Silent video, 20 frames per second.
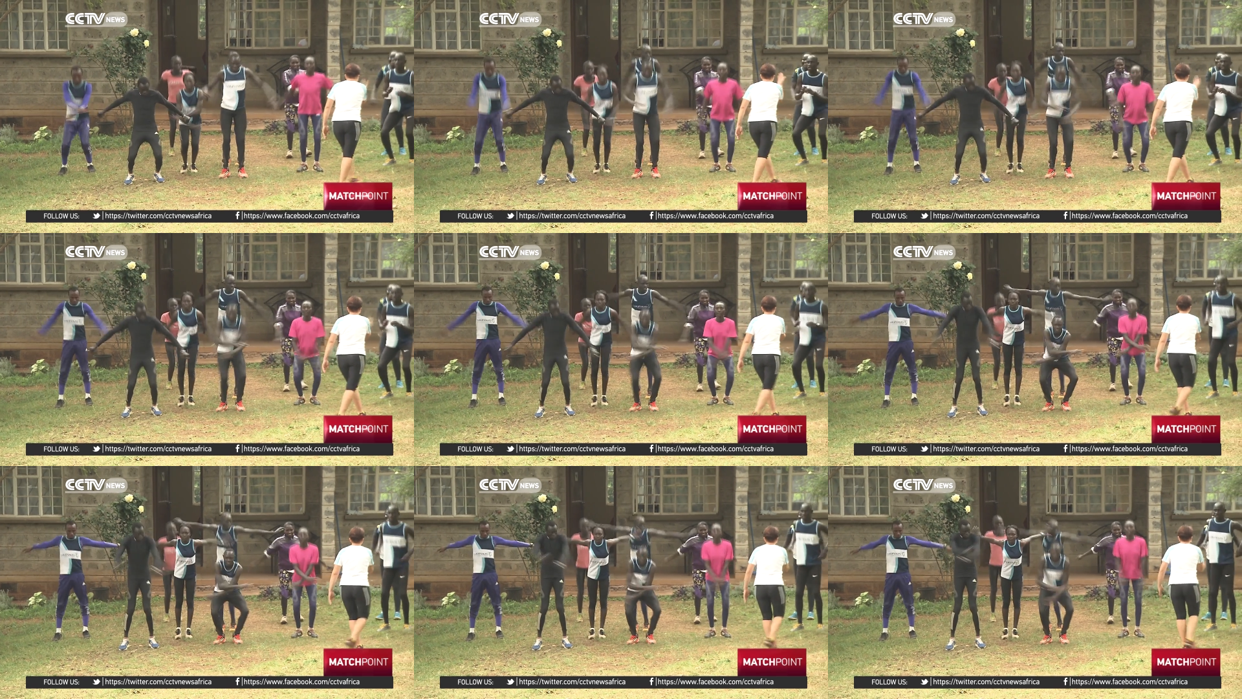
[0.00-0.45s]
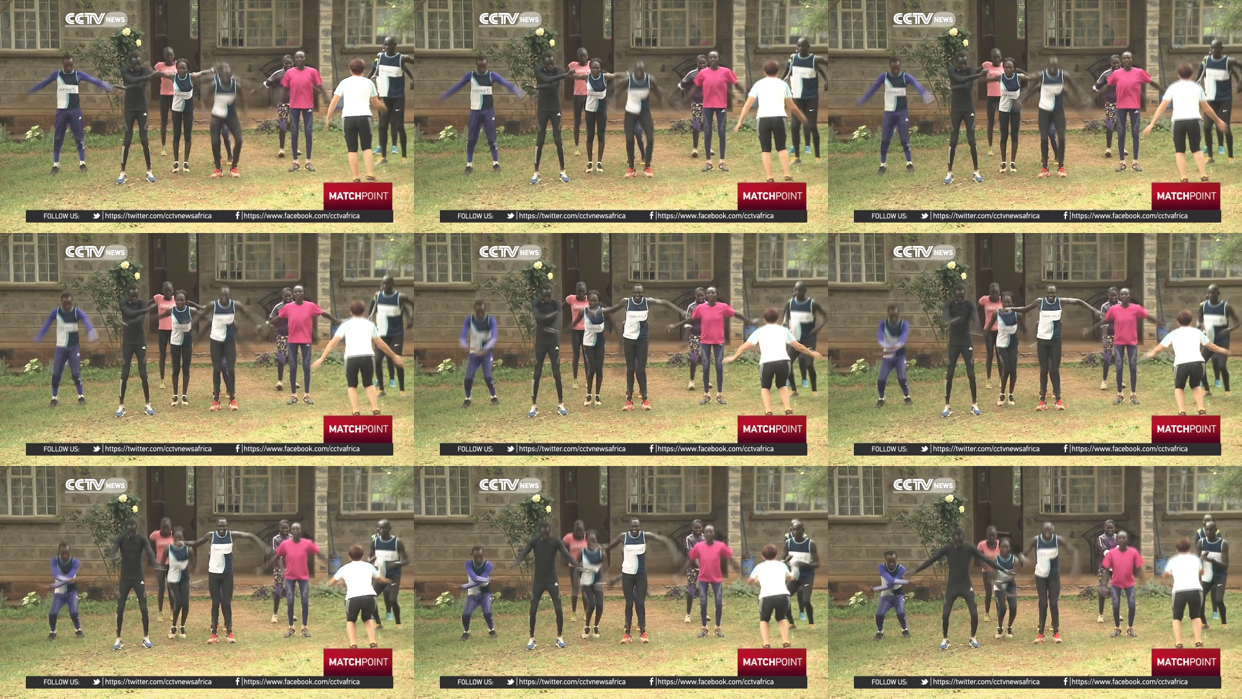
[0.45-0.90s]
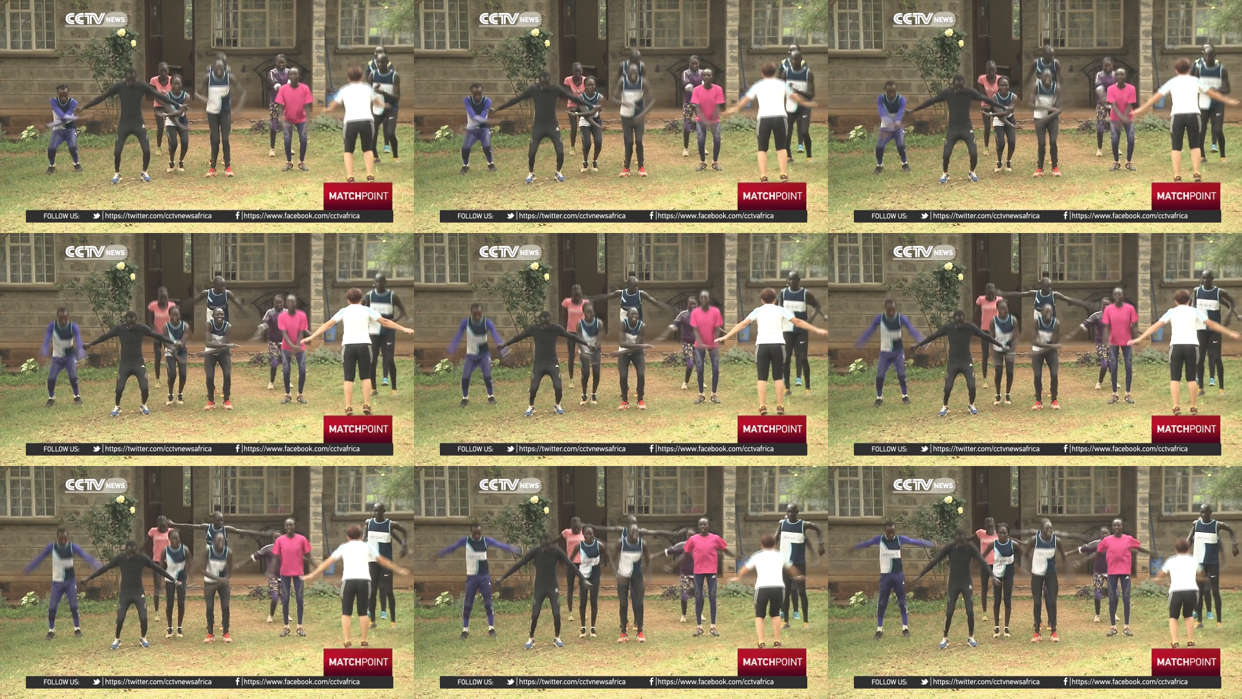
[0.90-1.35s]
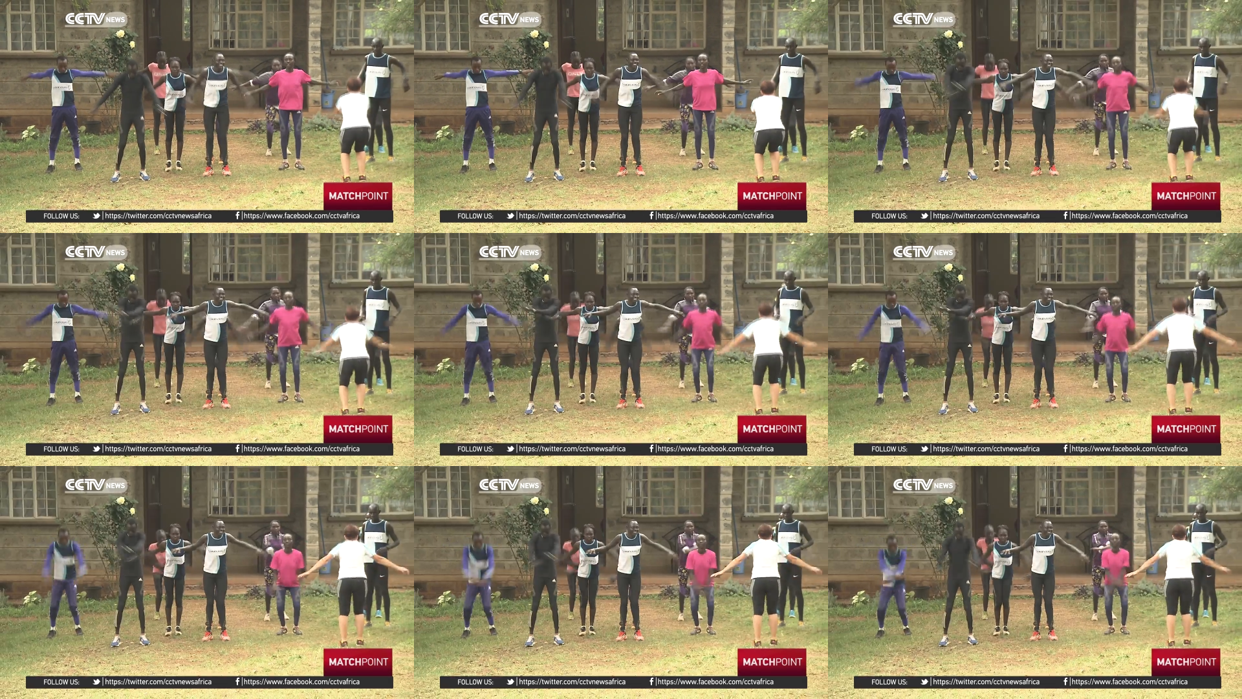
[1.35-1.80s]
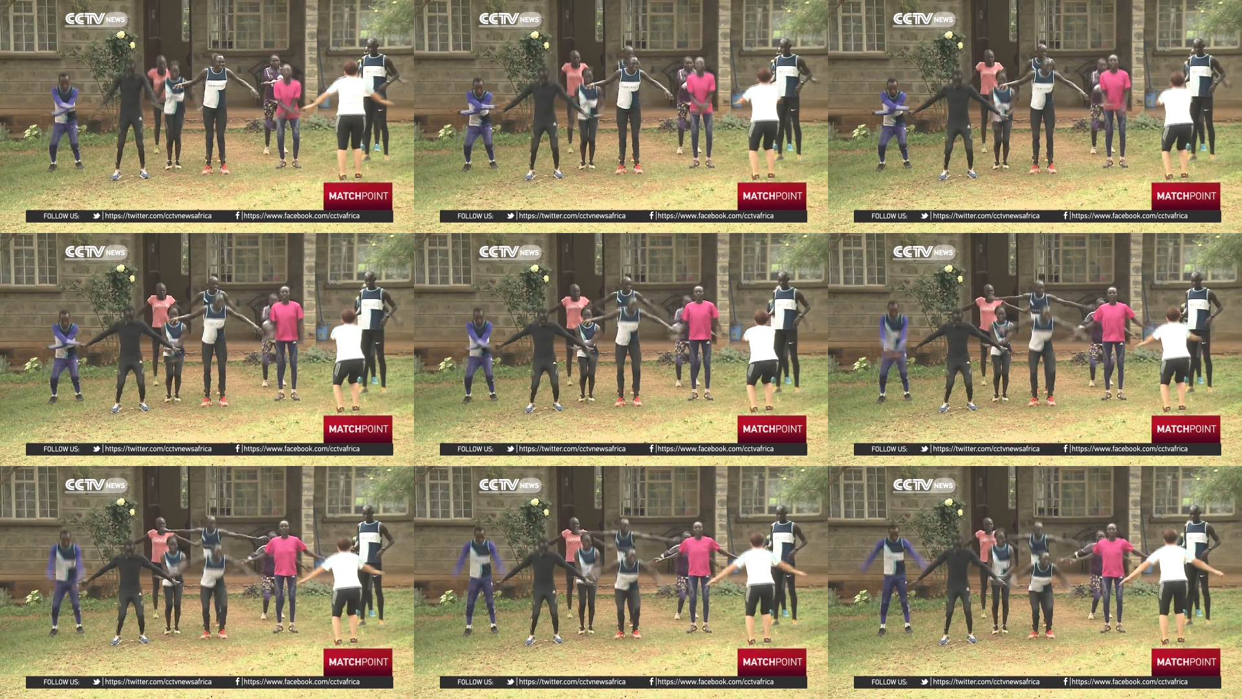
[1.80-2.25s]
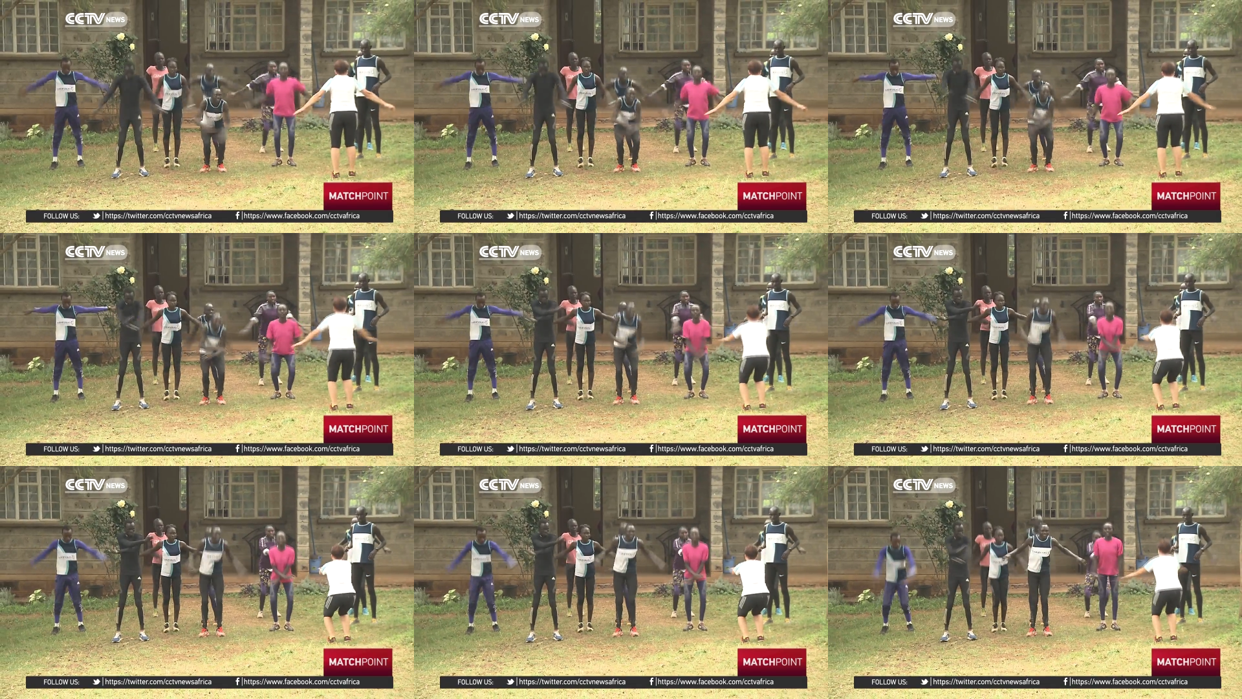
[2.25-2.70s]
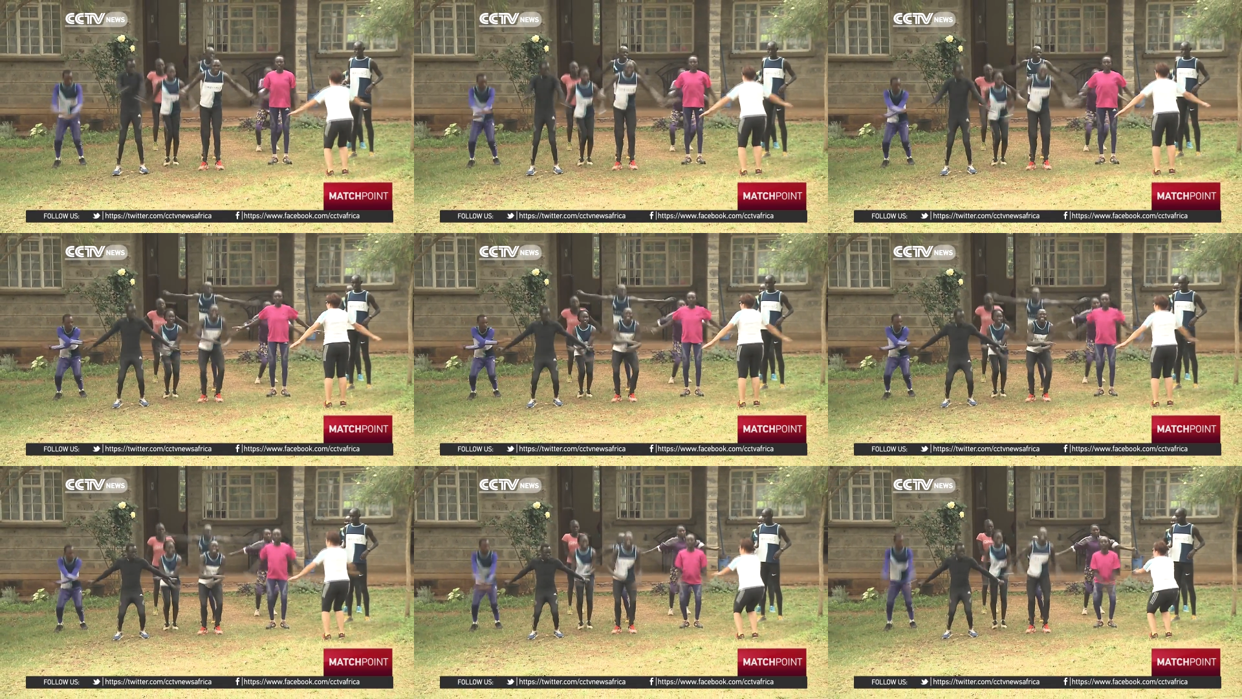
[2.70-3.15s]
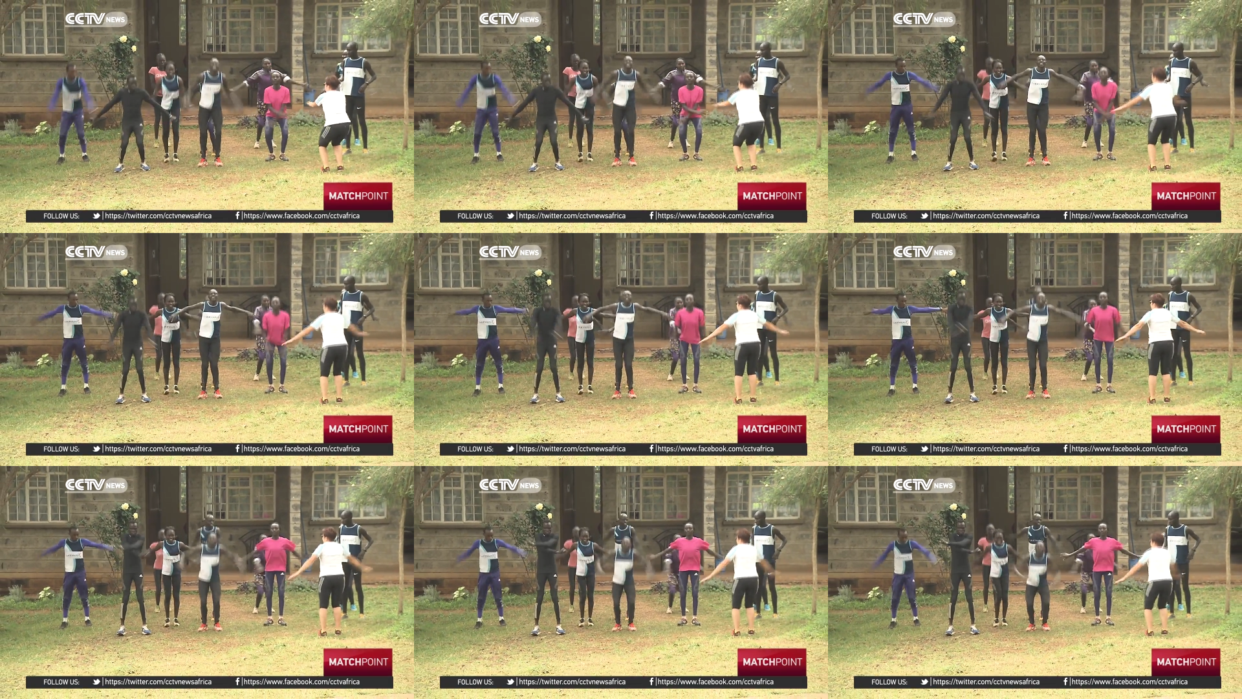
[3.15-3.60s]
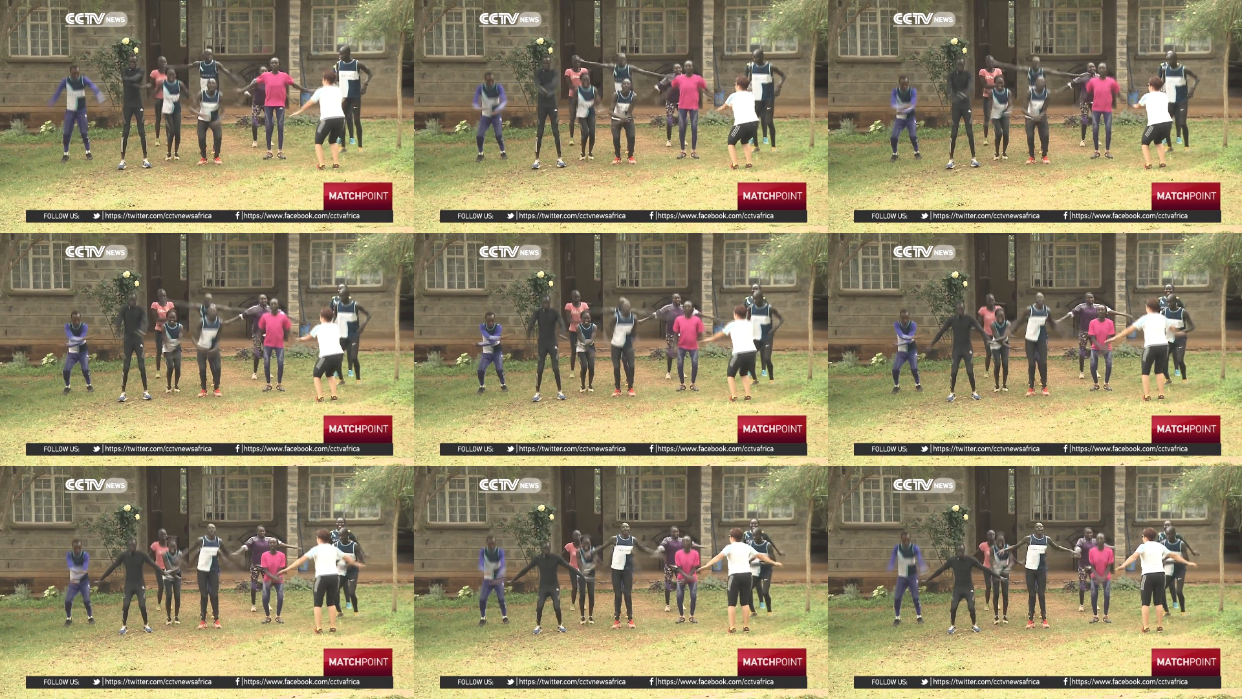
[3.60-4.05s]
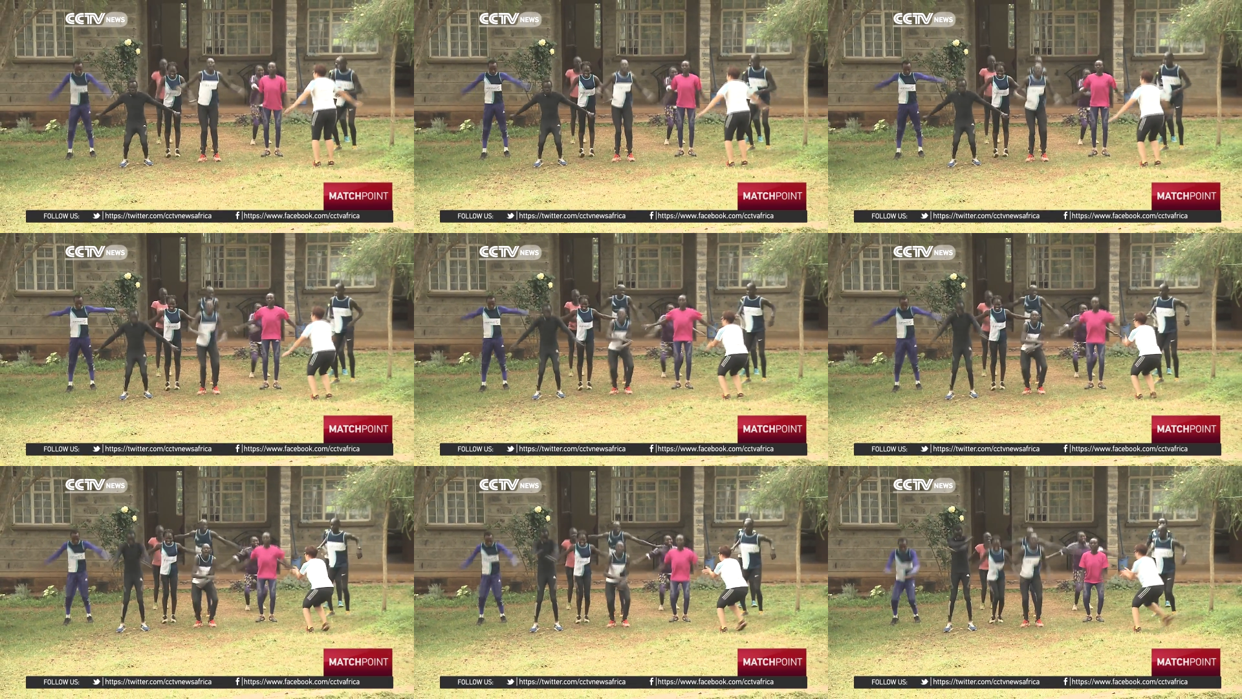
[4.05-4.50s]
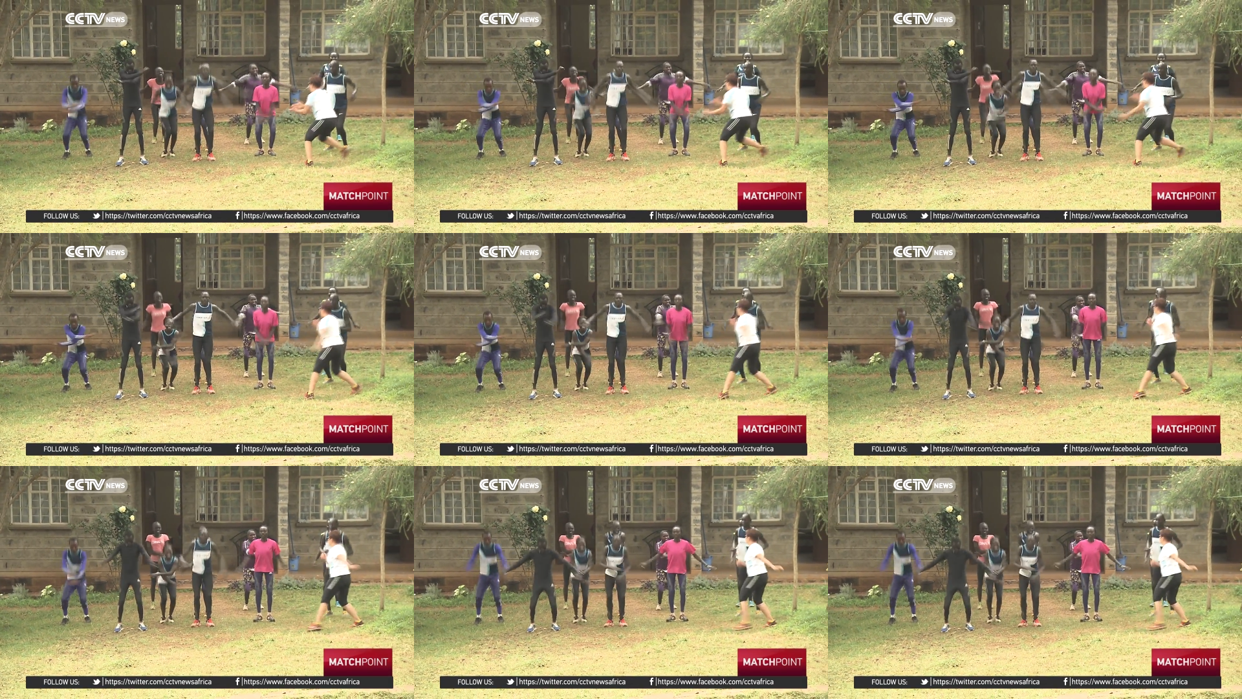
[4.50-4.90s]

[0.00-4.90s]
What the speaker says: Nobody's mouth can be seen.